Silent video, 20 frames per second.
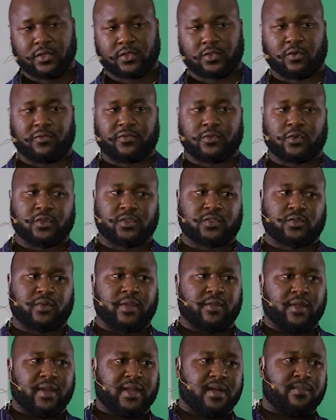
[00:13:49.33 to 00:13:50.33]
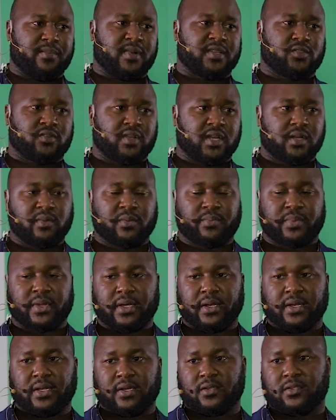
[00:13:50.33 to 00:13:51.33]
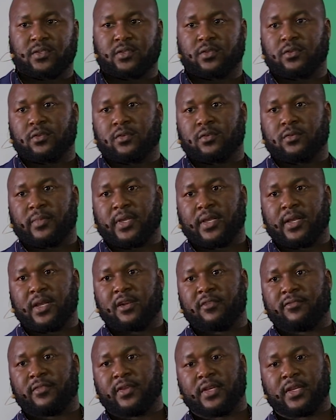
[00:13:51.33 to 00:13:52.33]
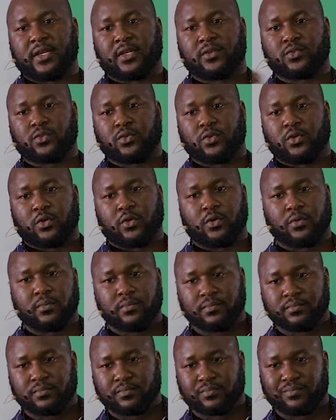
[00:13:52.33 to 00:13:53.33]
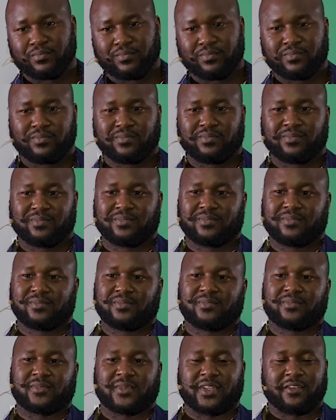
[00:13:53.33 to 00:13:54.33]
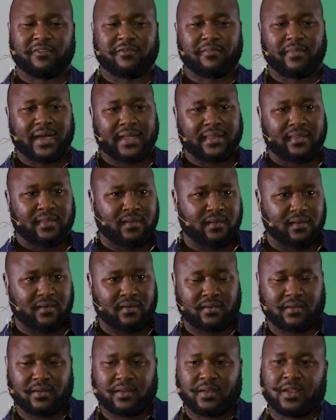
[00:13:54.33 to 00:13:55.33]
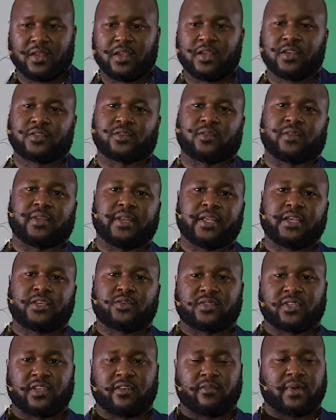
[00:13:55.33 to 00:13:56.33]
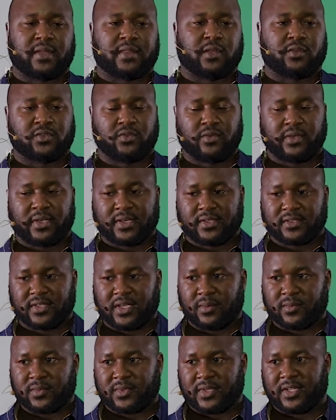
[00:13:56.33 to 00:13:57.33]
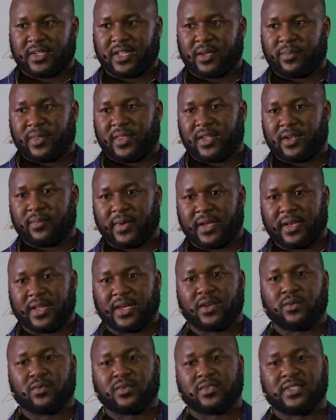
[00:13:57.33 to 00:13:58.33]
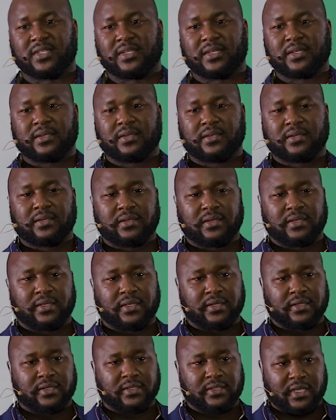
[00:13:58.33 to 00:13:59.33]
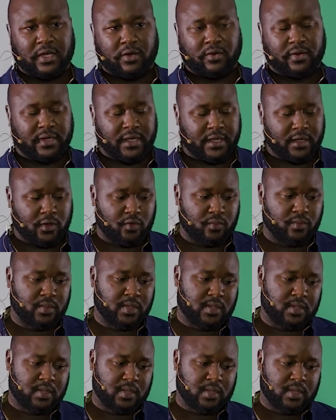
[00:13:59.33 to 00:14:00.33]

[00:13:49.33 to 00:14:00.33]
So of course, when you're in campus, you can be pregnant. So my girlfriend had to go home, give birth. So the day she was giving birth, I was doing exams. And it happened that my dad was in town, Nairobi.